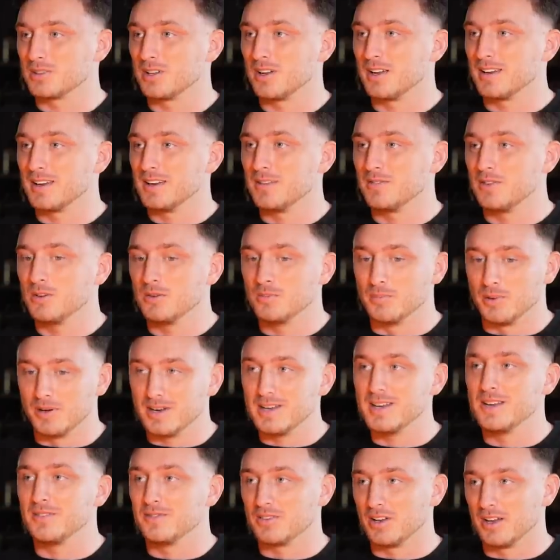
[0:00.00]
So like, if yeah. you
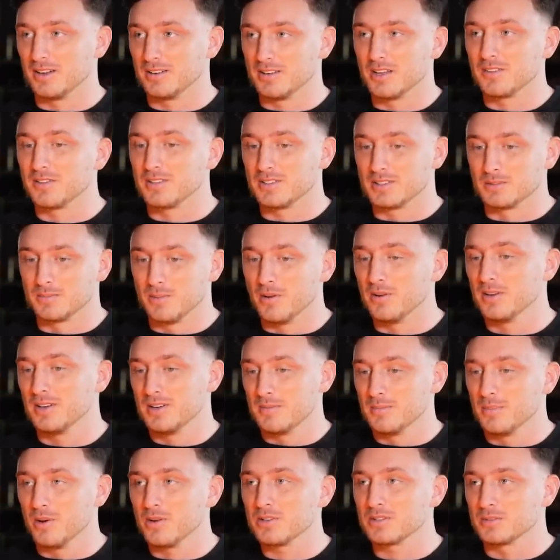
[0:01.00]
believe like nothing's po-
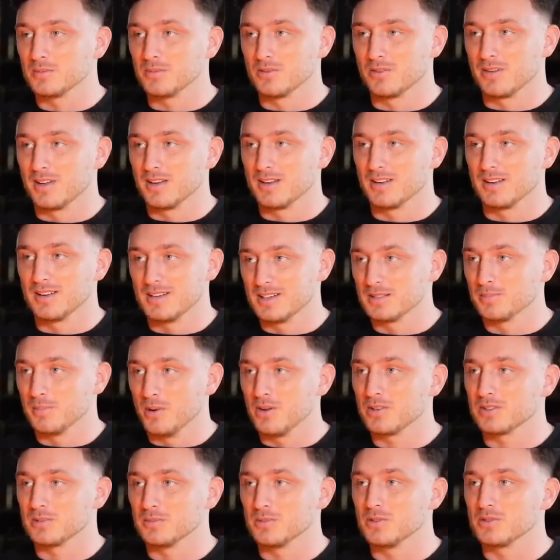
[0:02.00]
impossible, then it is
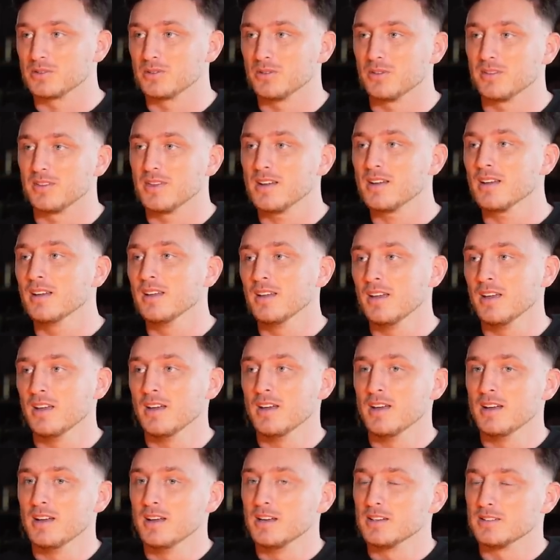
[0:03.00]
possible, sort of thing.
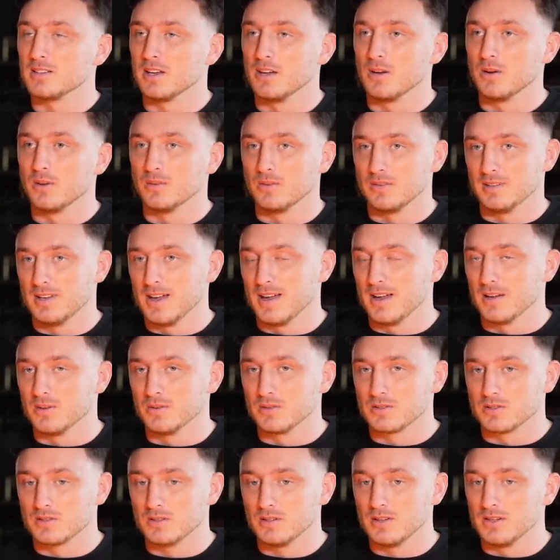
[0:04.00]
Yeah. So yeah, it
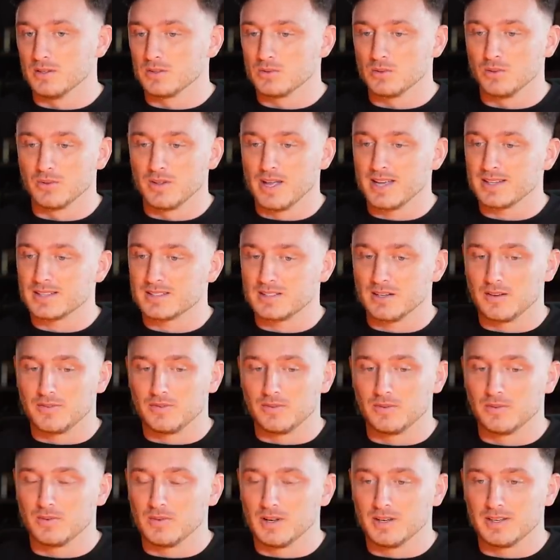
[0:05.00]
was it was all that
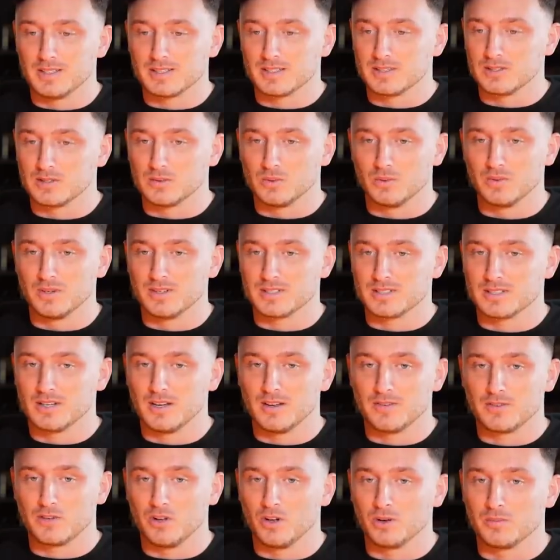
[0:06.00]
stuff. Listen listened to all this
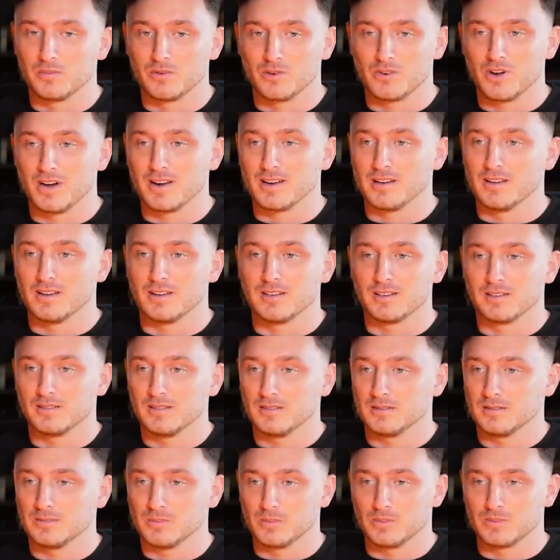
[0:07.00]
stuff. Conor McGregor,
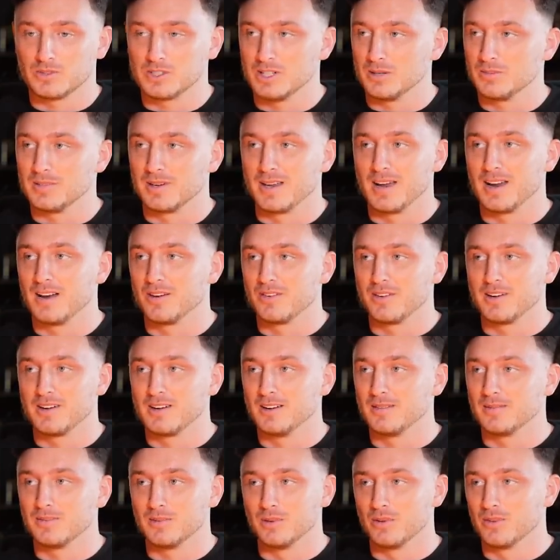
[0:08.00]
Jim
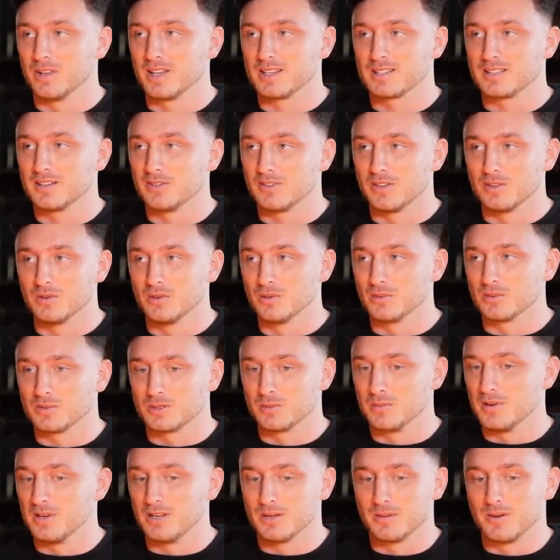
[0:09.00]
Carrey, all that stuff. They all
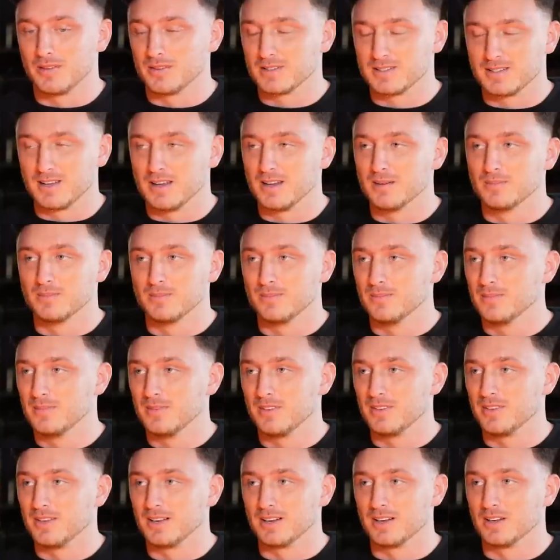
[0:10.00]
speak about the same
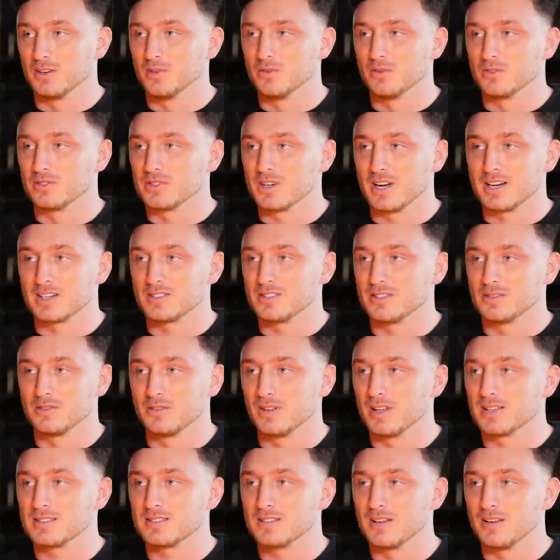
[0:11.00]
yeah. thing, like law of attraction and
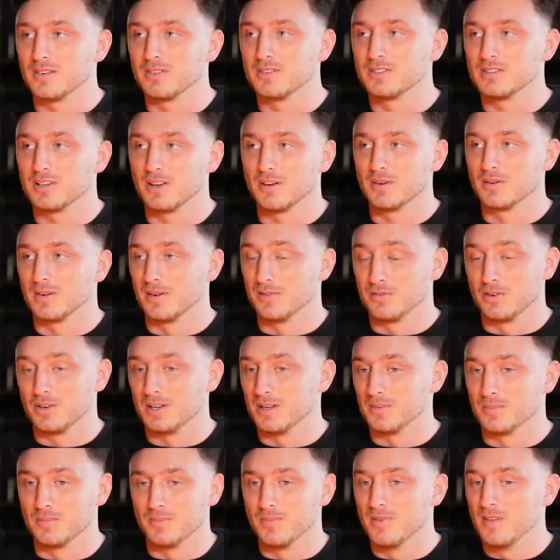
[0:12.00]
all that stuff. So I
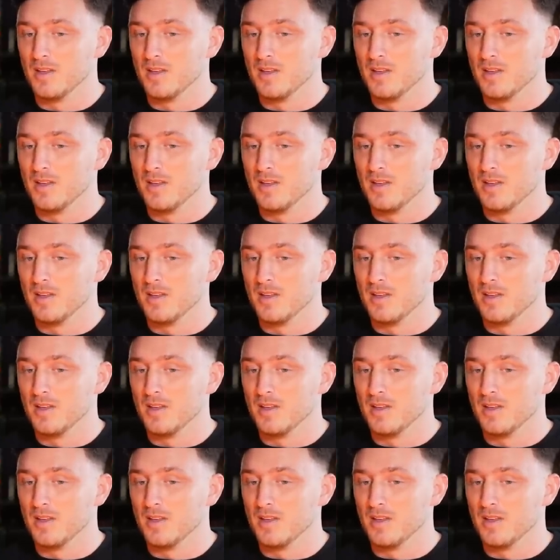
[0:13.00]
fully